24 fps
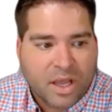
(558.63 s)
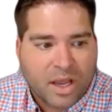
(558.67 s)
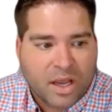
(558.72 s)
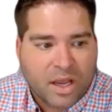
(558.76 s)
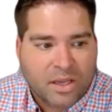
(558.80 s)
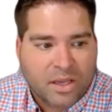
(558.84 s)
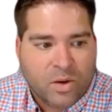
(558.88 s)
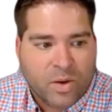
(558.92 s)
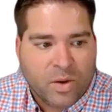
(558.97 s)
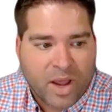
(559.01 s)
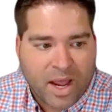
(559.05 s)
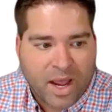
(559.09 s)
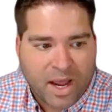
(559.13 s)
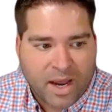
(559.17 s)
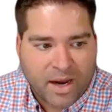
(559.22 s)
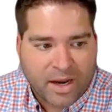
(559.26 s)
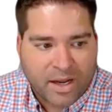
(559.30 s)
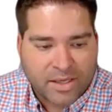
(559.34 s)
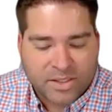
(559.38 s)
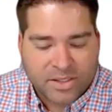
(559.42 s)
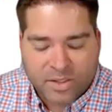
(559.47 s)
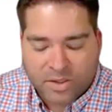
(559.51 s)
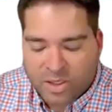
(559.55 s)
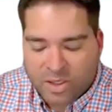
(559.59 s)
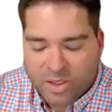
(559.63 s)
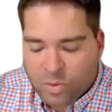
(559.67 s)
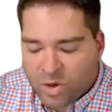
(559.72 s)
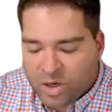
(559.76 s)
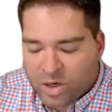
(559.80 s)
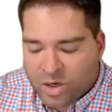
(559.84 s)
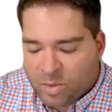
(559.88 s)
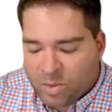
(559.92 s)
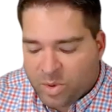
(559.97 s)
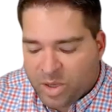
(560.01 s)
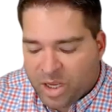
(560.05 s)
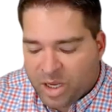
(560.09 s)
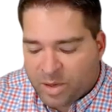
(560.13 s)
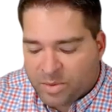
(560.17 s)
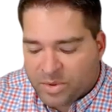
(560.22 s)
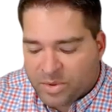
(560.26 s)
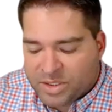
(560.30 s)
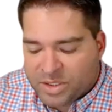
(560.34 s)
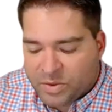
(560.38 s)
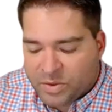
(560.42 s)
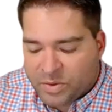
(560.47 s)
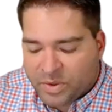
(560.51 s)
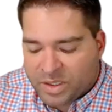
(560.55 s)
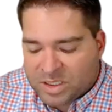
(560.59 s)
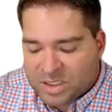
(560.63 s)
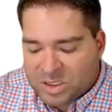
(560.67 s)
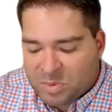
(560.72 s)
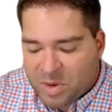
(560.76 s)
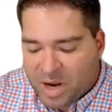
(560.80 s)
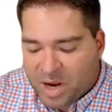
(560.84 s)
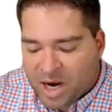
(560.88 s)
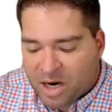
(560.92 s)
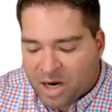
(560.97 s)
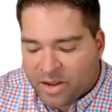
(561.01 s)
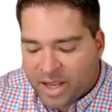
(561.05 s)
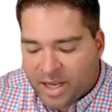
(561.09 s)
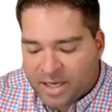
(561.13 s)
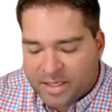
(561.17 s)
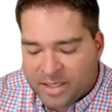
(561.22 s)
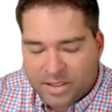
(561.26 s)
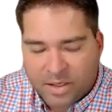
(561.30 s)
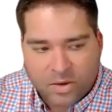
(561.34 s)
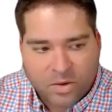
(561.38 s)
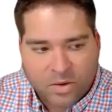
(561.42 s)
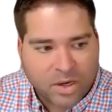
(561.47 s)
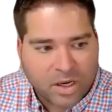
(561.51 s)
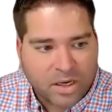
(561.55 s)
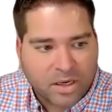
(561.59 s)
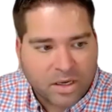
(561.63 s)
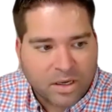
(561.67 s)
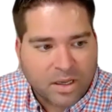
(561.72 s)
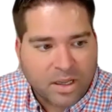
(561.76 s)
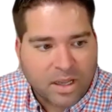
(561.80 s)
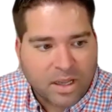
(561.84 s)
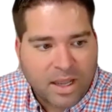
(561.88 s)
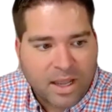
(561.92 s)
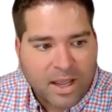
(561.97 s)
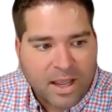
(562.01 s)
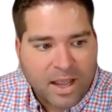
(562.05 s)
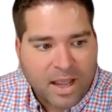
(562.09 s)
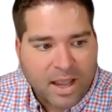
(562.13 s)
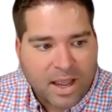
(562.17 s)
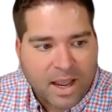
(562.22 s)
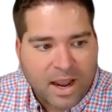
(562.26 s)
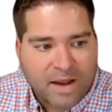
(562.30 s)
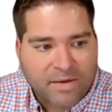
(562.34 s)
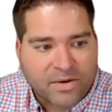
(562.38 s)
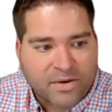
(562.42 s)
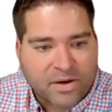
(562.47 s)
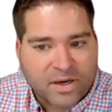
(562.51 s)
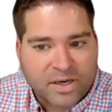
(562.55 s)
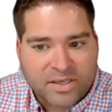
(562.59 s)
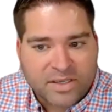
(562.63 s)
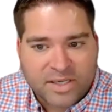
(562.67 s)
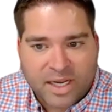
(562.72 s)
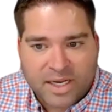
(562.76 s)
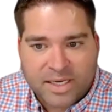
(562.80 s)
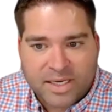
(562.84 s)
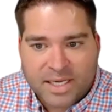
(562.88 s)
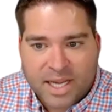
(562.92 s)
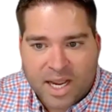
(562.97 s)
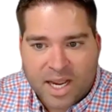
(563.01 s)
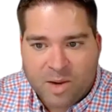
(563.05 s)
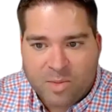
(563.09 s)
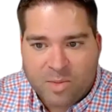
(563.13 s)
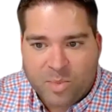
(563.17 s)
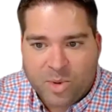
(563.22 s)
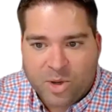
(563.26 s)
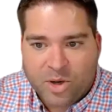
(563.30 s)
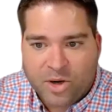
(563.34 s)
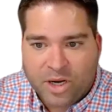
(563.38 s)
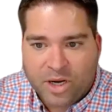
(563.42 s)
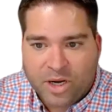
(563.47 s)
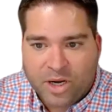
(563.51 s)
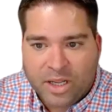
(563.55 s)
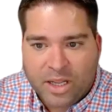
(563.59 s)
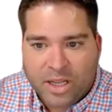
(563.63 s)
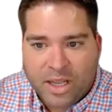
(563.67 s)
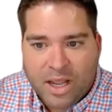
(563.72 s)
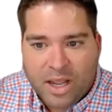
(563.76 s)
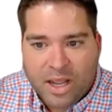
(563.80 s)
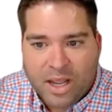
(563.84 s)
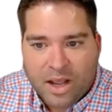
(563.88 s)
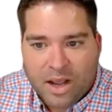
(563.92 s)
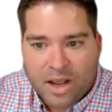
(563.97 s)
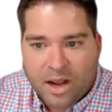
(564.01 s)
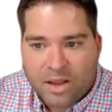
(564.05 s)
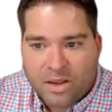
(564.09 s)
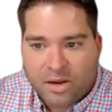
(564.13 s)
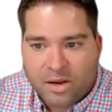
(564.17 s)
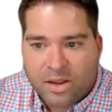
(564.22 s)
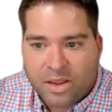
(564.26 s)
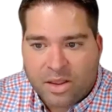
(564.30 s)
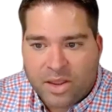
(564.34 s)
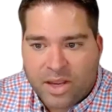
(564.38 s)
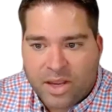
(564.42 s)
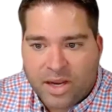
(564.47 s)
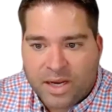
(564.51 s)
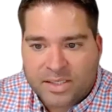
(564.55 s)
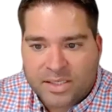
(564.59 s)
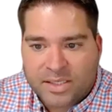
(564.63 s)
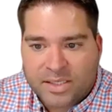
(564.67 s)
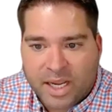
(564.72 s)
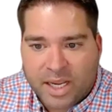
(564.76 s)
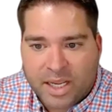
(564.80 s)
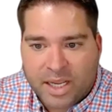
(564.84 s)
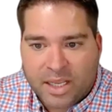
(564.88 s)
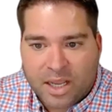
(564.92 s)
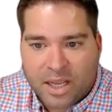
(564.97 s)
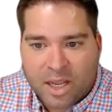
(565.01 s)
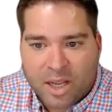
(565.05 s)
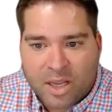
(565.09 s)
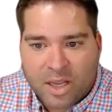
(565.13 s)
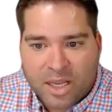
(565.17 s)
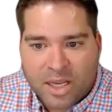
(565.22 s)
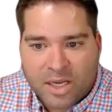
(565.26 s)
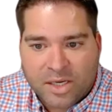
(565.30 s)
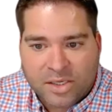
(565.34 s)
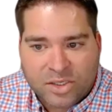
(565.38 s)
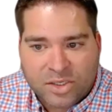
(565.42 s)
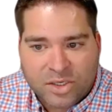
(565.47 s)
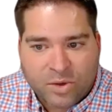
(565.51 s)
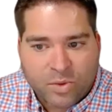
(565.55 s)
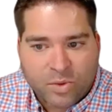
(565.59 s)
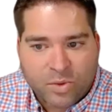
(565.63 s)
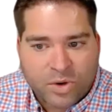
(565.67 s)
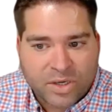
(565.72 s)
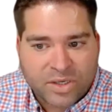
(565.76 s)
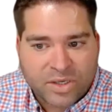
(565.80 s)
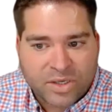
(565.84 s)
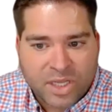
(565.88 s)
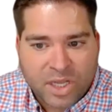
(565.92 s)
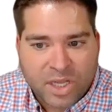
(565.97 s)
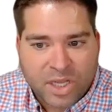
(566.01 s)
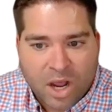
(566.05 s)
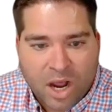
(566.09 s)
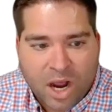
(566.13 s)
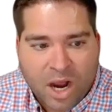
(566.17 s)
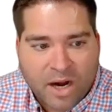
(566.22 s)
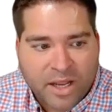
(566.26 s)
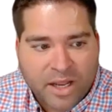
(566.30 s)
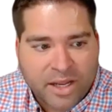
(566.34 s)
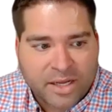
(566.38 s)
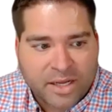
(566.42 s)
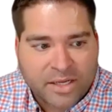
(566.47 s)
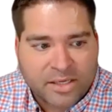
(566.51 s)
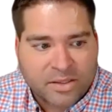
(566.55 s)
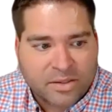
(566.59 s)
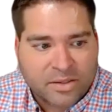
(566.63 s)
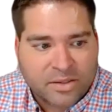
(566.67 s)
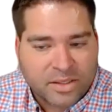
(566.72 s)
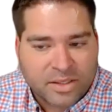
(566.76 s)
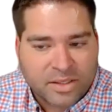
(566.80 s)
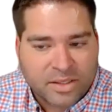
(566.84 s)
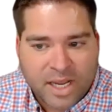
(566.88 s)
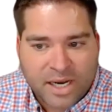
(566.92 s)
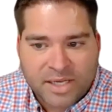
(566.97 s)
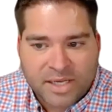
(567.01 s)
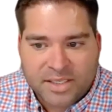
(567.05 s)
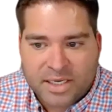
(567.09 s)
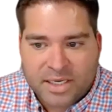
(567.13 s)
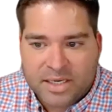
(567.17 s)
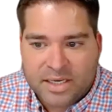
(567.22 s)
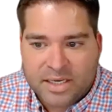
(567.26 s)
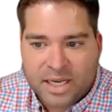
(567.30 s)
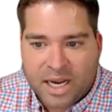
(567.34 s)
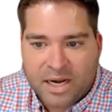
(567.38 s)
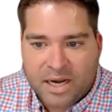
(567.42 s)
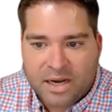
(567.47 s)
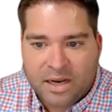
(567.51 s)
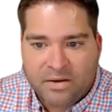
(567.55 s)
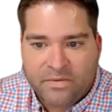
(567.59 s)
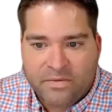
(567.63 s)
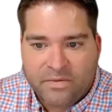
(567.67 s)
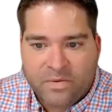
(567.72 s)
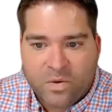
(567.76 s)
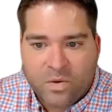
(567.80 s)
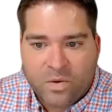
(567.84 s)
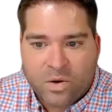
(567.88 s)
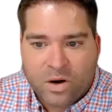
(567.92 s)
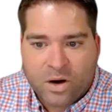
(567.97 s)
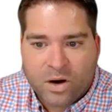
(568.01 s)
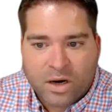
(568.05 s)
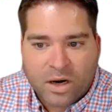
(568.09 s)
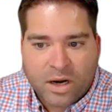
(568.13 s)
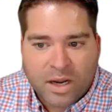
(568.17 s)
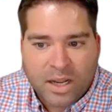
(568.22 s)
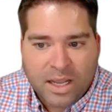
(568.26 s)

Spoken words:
you had. And so you want to be able to expire that token after a set time period. Other things like issuers, the audience that it's intended for,